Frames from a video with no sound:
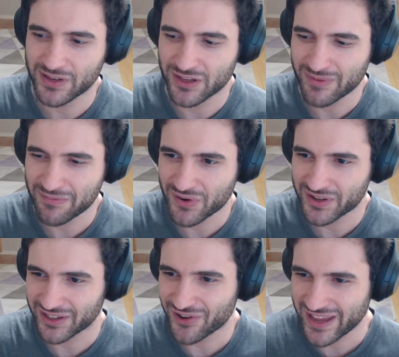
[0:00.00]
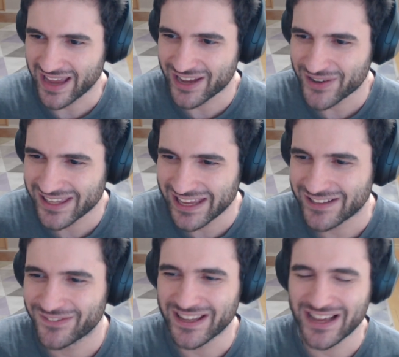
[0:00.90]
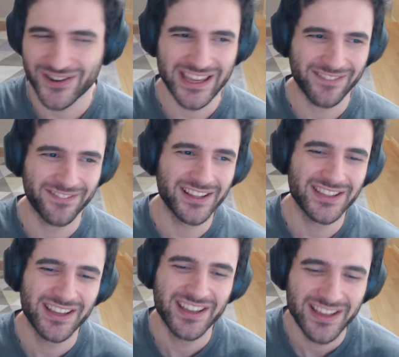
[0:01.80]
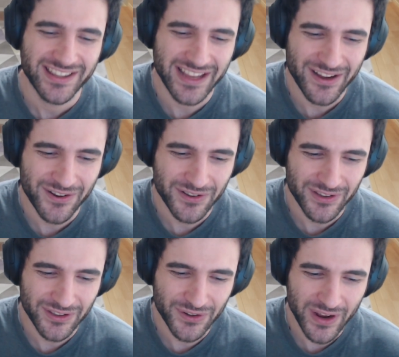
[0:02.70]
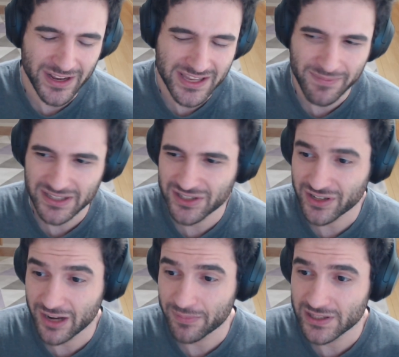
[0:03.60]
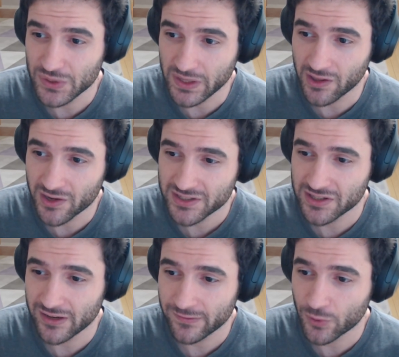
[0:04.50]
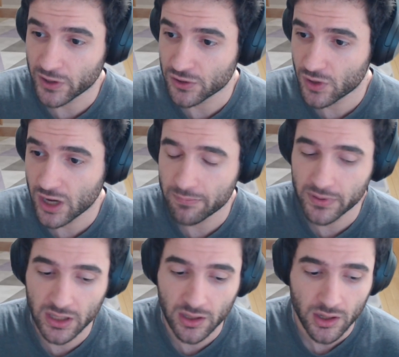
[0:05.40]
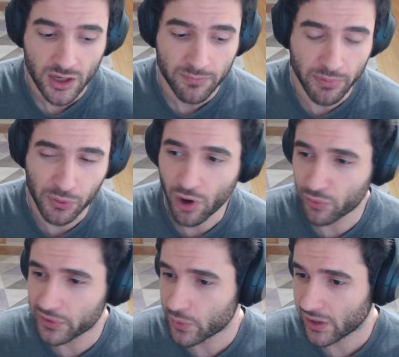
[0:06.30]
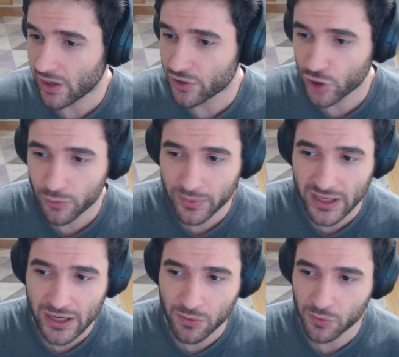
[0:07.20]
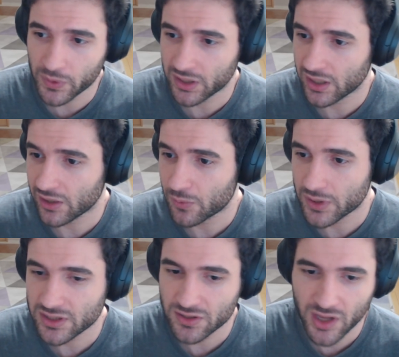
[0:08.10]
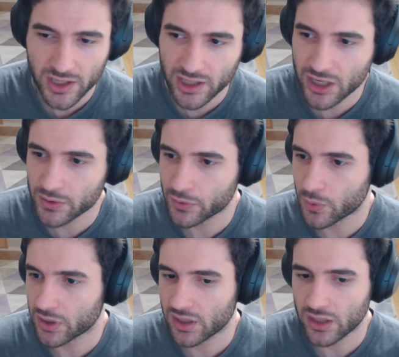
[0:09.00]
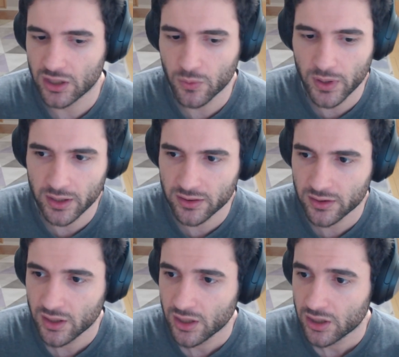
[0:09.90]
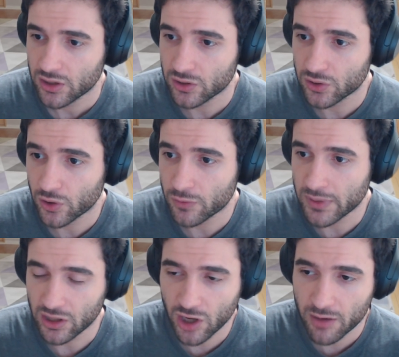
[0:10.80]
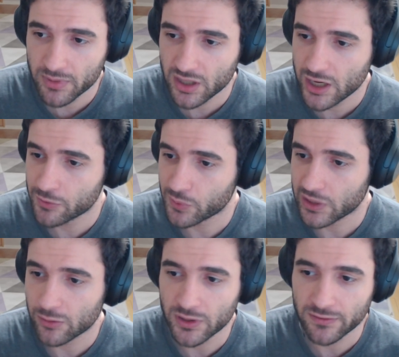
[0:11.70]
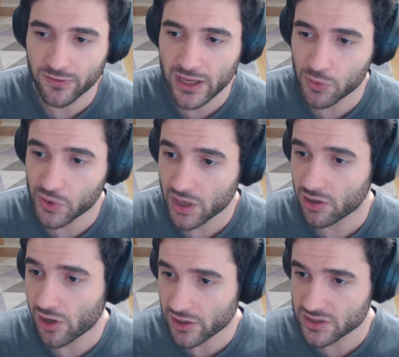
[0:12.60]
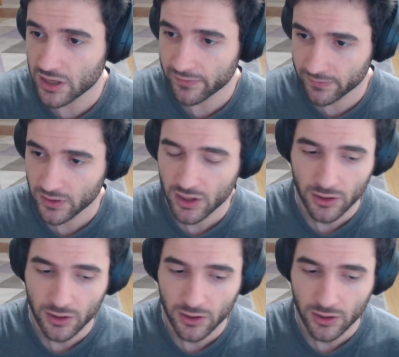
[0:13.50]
but you might be wondering, okay, how do I get Flint? How do I get Flint? Now, as I mentioned, our company is doing a lot of stuff. We're a new company, but we're already working on Urbit. We're working with Solana. We're working with, Milkomeda. We're working with Flint. We're working on a lot of stuff